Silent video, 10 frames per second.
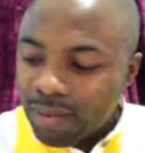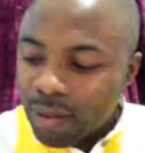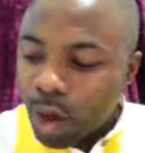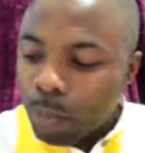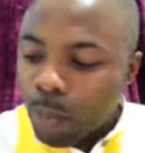
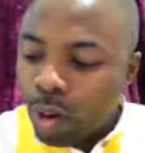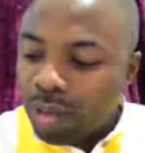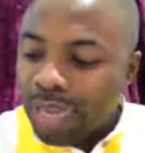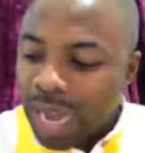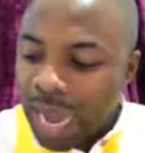
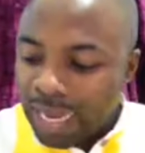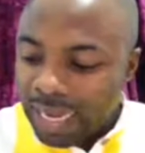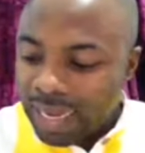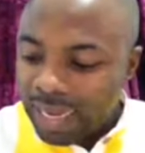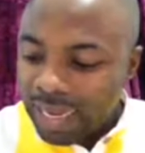upon the ark,
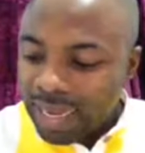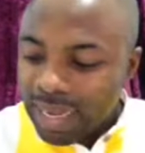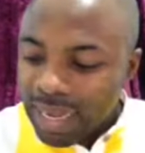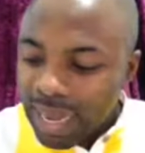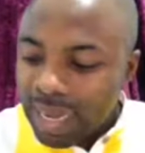
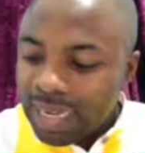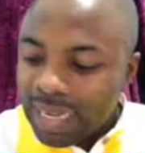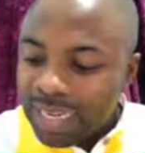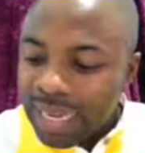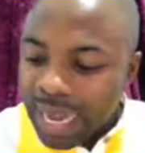and
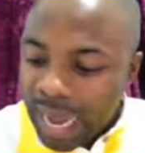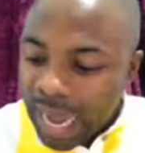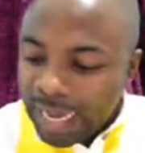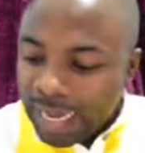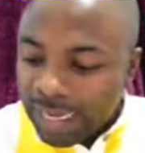in the
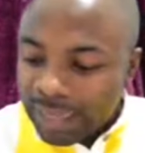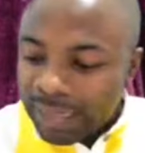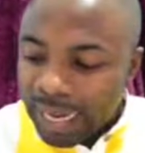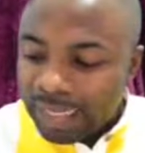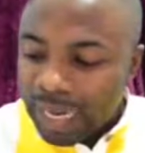ark
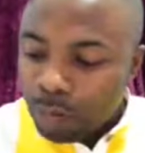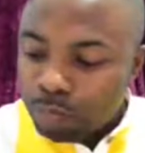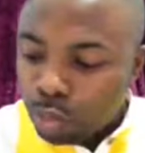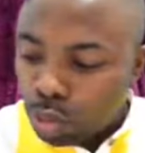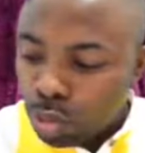thou
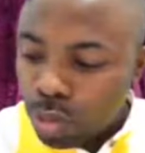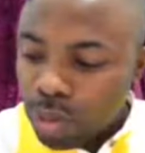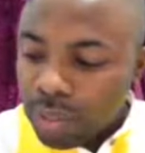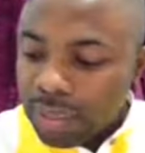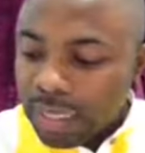shalt put
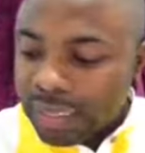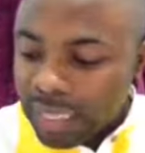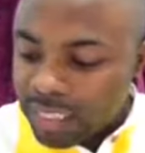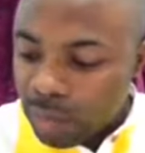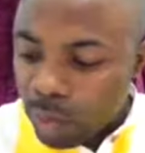the
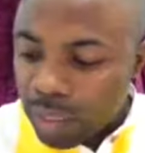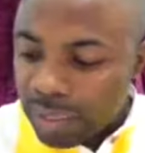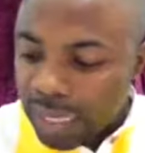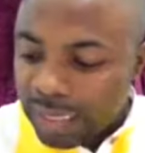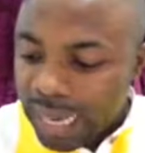testimony
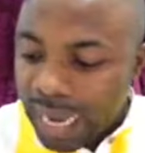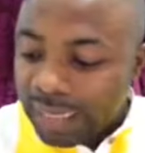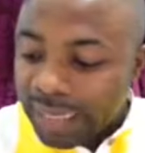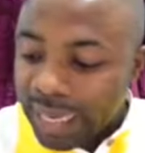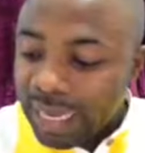that I
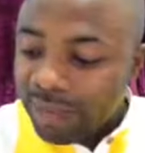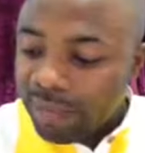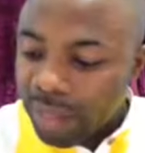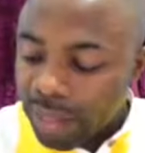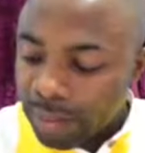shall give
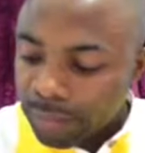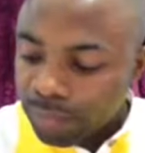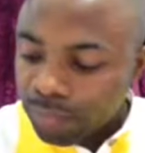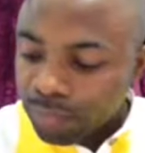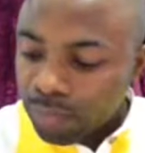thee.
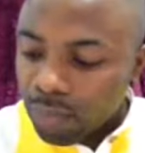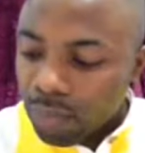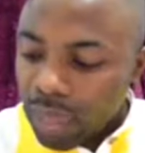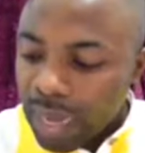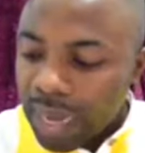
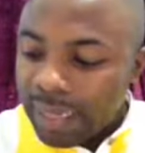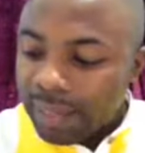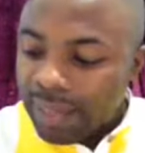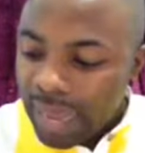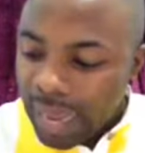
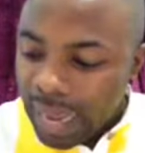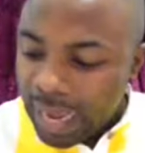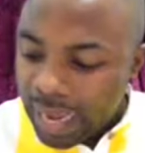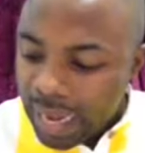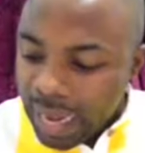And there
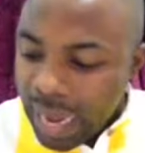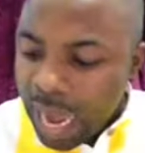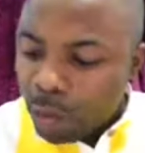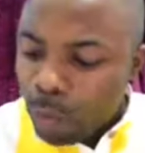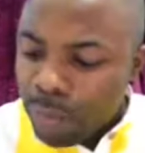
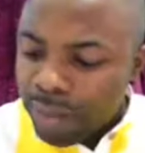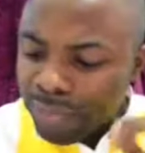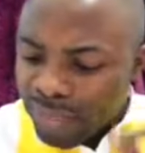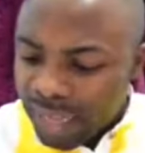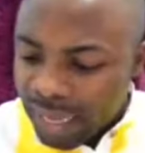I will
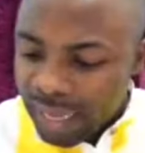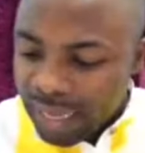meet thee,